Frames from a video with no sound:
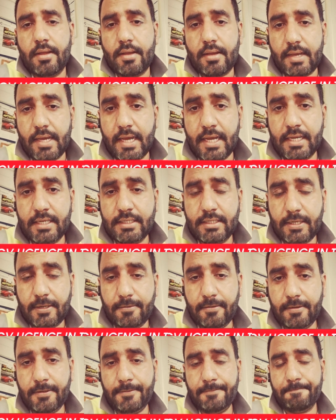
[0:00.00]
And
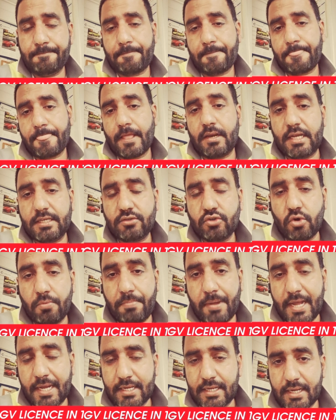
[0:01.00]
let's go
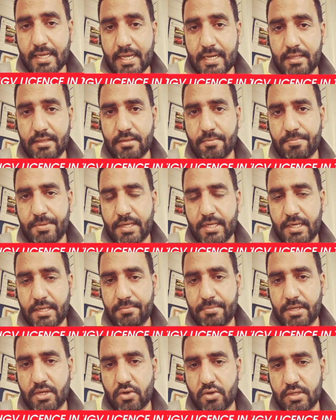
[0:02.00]
back again in the
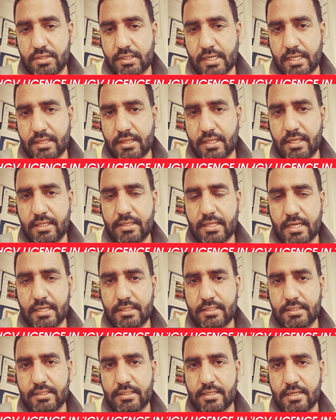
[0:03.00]
beginning, because I think
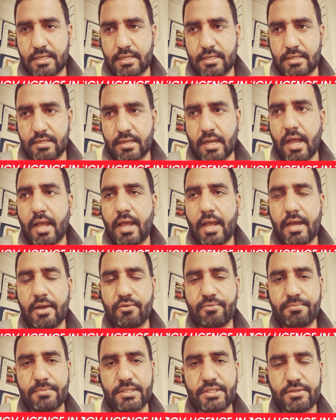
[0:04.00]
that I
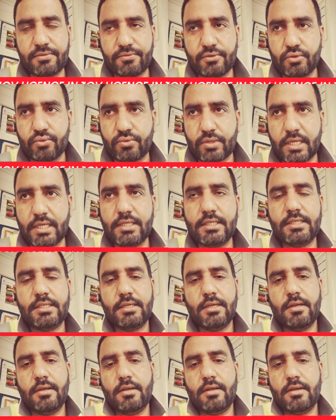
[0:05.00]
have missed few
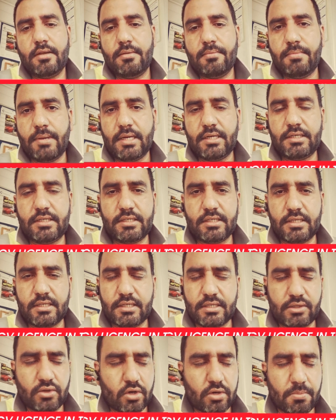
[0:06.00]
things, but
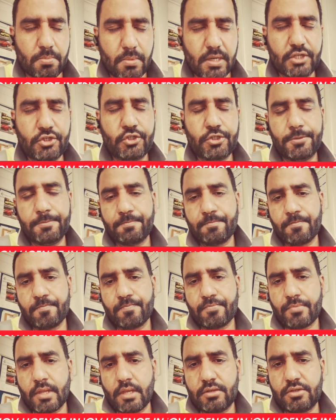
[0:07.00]
not much.
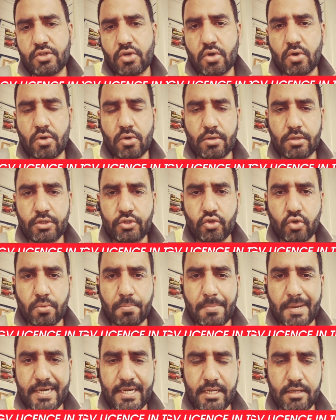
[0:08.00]
So your
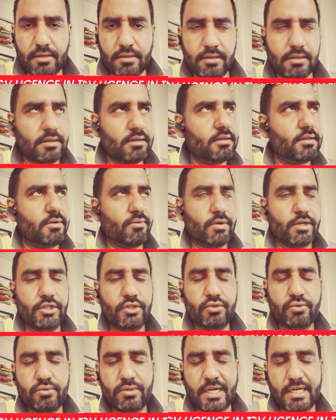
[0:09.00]
medical, the one
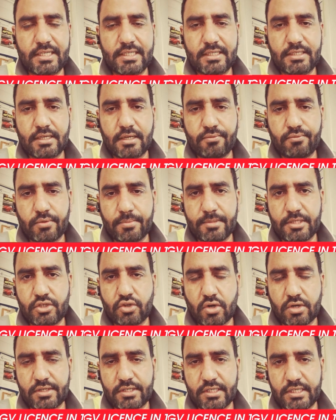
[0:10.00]
you get it done from the
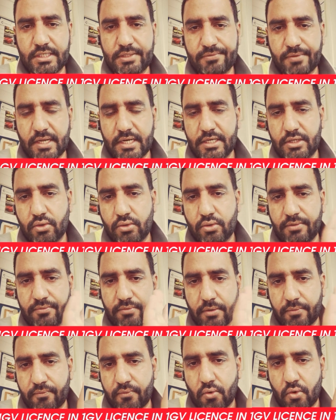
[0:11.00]
doctor, is valid
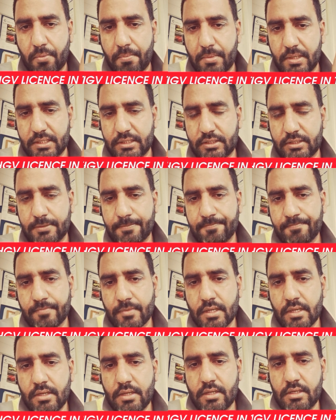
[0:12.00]
for 4 months.
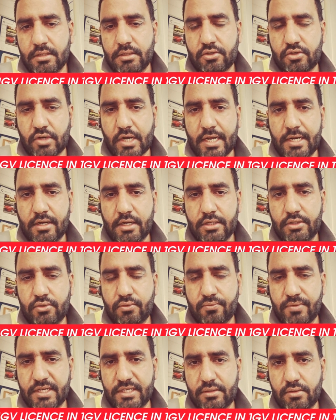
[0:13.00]
Try not to
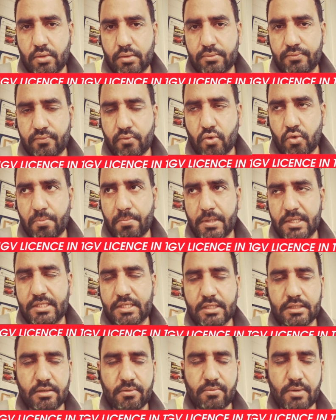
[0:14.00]
waste those 4 months,
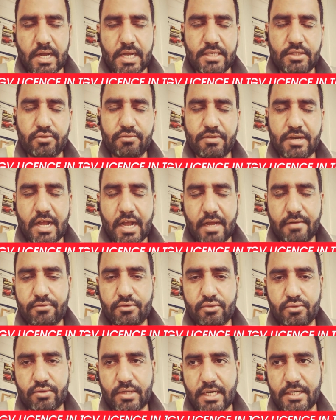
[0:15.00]
otherwise you will have
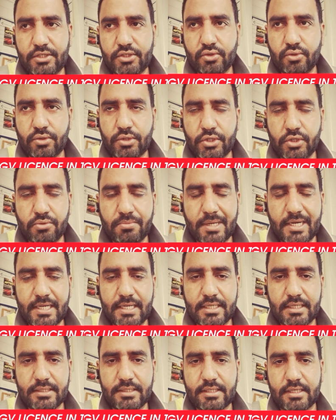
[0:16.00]
to get your new
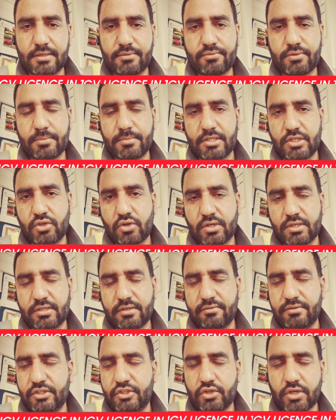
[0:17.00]
medical done from the
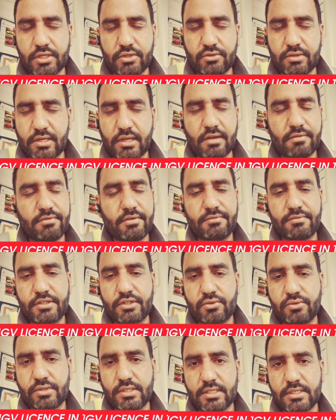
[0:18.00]
doctor, will charge you again 50
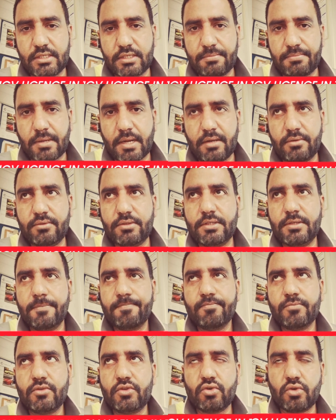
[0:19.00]
to 60 pounds.
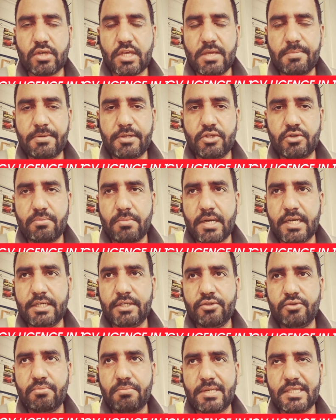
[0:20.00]
So keep in your
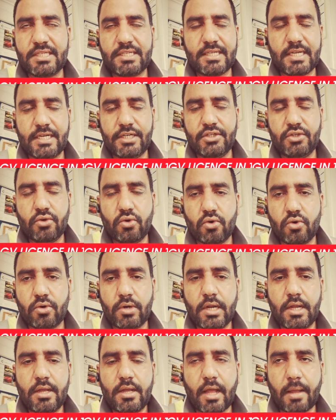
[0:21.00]
mind, you must send your
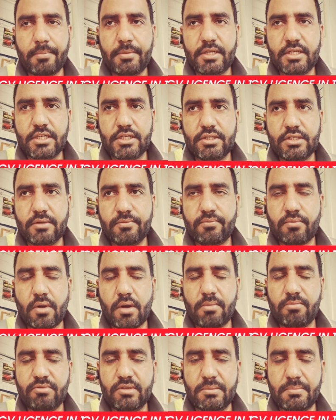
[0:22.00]
application
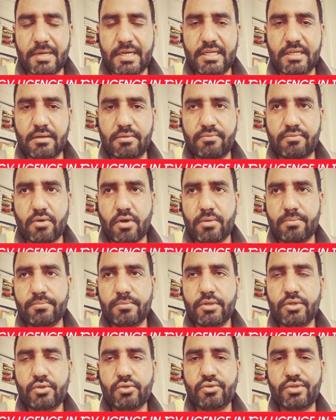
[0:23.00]
form with medical form
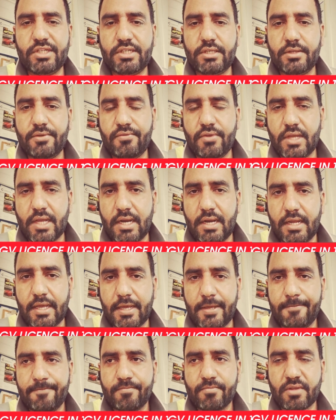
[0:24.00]
to the
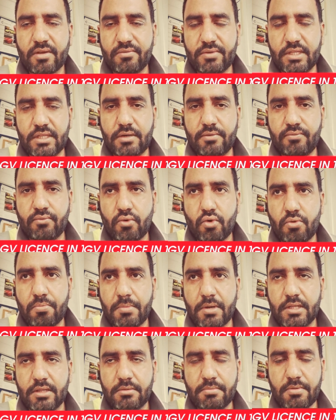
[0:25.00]
DVLA within 4
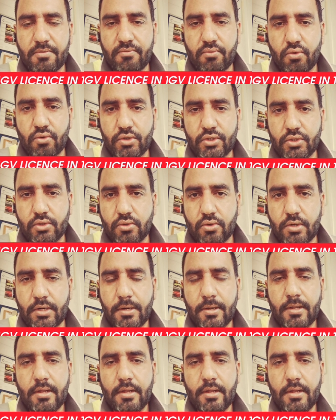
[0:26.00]
months before your